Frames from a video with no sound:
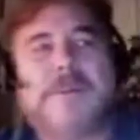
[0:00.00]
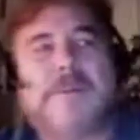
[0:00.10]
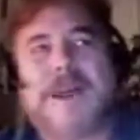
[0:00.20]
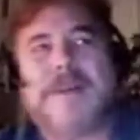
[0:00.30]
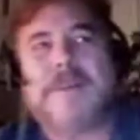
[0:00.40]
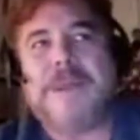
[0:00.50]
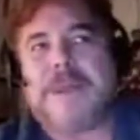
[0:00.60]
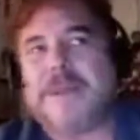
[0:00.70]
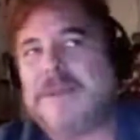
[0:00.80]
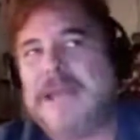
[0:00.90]
by the
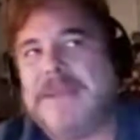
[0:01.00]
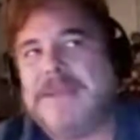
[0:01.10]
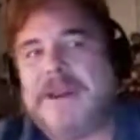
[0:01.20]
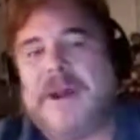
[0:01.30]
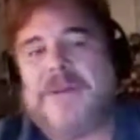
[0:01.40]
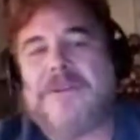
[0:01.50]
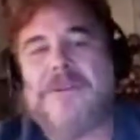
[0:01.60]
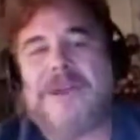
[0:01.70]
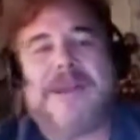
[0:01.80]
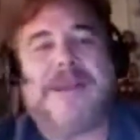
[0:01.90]
middle of the 1800s,
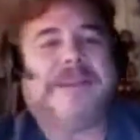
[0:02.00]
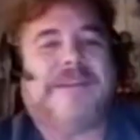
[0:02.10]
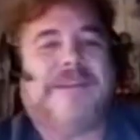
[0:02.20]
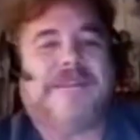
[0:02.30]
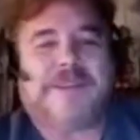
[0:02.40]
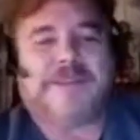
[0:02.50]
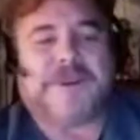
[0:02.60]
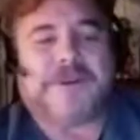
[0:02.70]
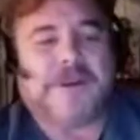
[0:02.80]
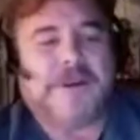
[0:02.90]
by 1850 or
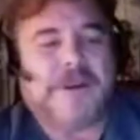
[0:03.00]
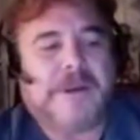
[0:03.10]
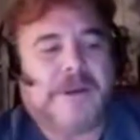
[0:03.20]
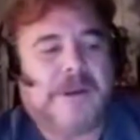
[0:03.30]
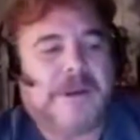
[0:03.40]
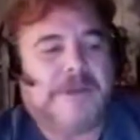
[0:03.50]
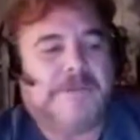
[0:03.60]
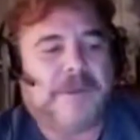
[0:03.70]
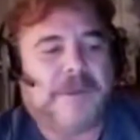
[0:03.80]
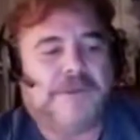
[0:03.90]
so. If
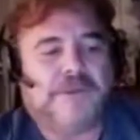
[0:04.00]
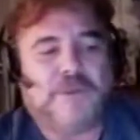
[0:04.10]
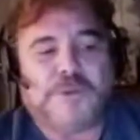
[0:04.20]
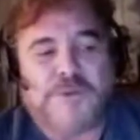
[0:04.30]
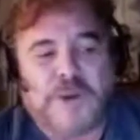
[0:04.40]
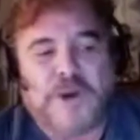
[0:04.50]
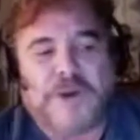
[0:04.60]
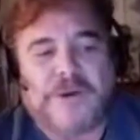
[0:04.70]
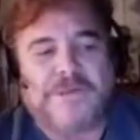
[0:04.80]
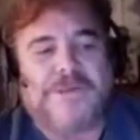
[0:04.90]
you look at Jules
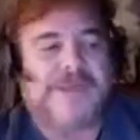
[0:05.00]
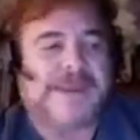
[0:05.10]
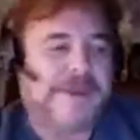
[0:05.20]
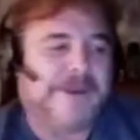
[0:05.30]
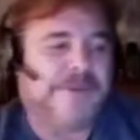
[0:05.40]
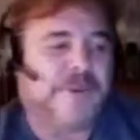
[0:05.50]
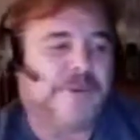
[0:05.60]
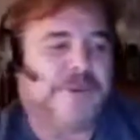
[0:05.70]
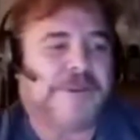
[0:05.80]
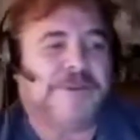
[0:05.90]
Verne, who was a Fabian
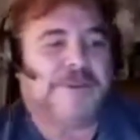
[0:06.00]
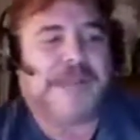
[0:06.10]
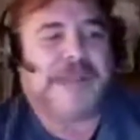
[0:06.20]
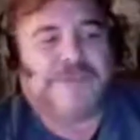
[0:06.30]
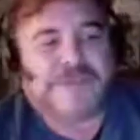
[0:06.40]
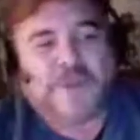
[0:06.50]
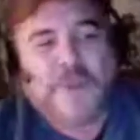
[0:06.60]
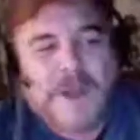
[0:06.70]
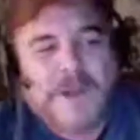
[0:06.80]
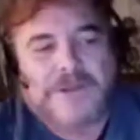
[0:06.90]
socialist, or H.G.
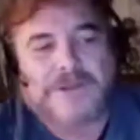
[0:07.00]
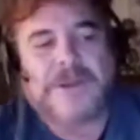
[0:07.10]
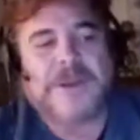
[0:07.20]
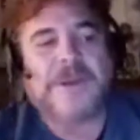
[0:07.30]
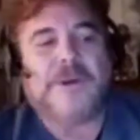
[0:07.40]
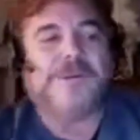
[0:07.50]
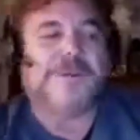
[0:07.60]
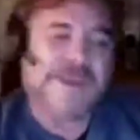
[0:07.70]
Wells, who's a